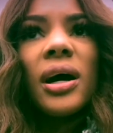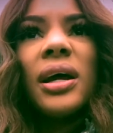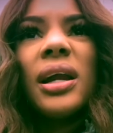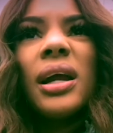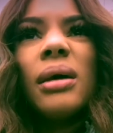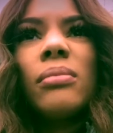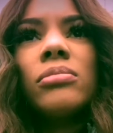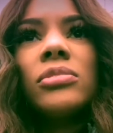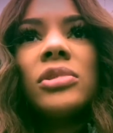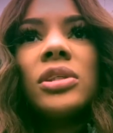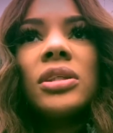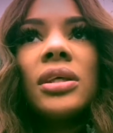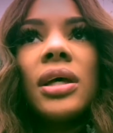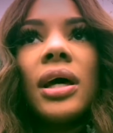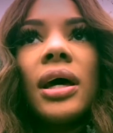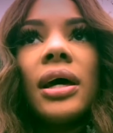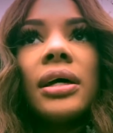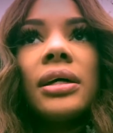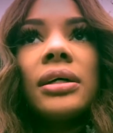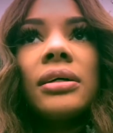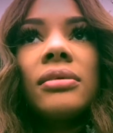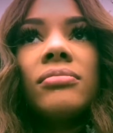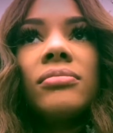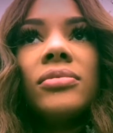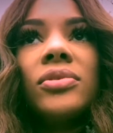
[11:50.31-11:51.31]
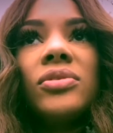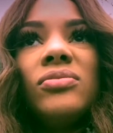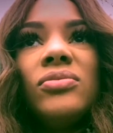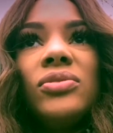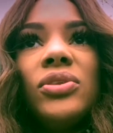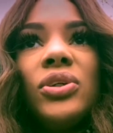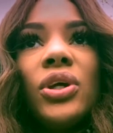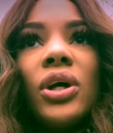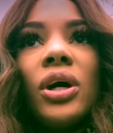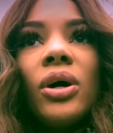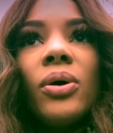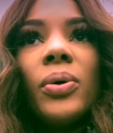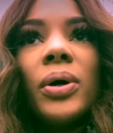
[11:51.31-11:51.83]
and I'm just like, you
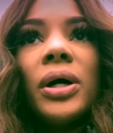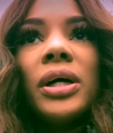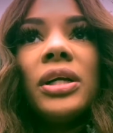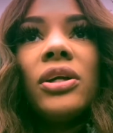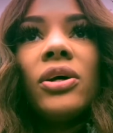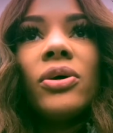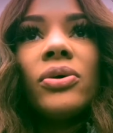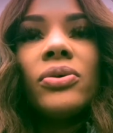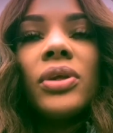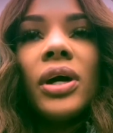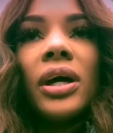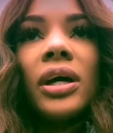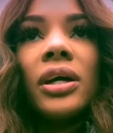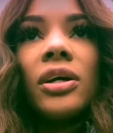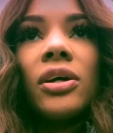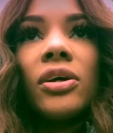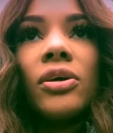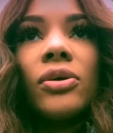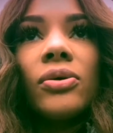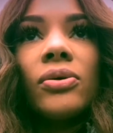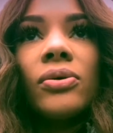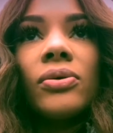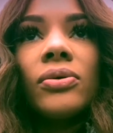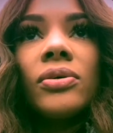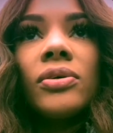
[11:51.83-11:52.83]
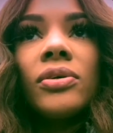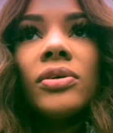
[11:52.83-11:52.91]
know what, no thank you,